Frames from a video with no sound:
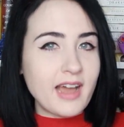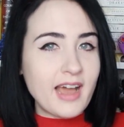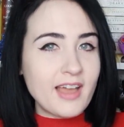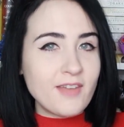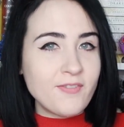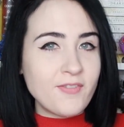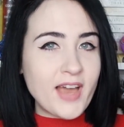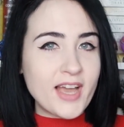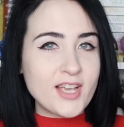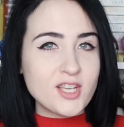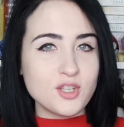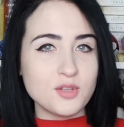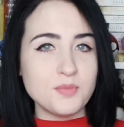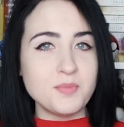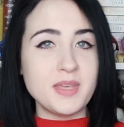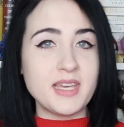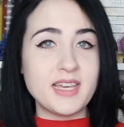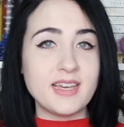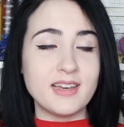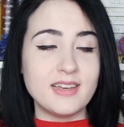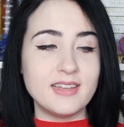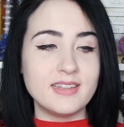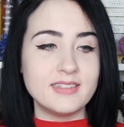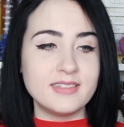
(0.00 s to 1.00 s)
to high fashion
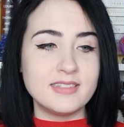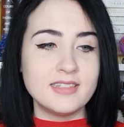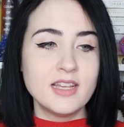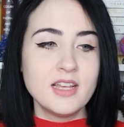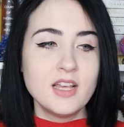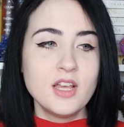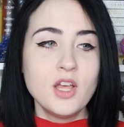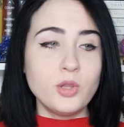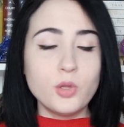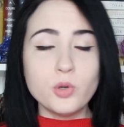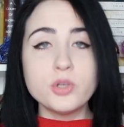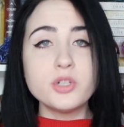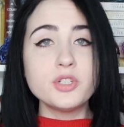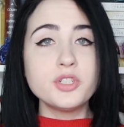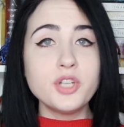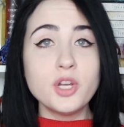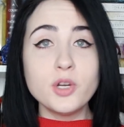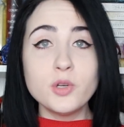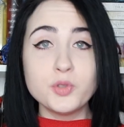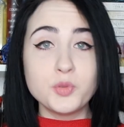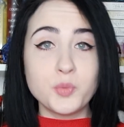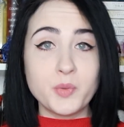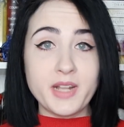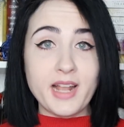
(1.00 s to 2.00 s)
because Lord
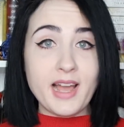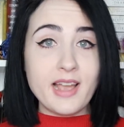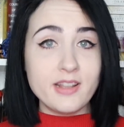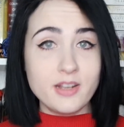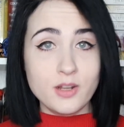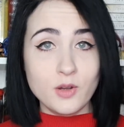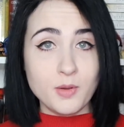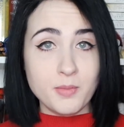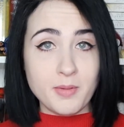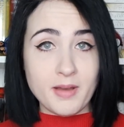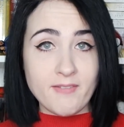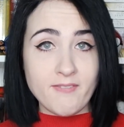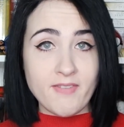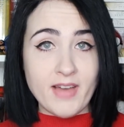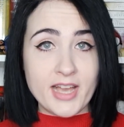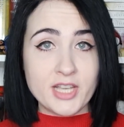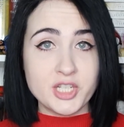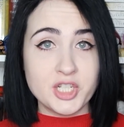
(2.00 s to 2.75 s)
knows what I know about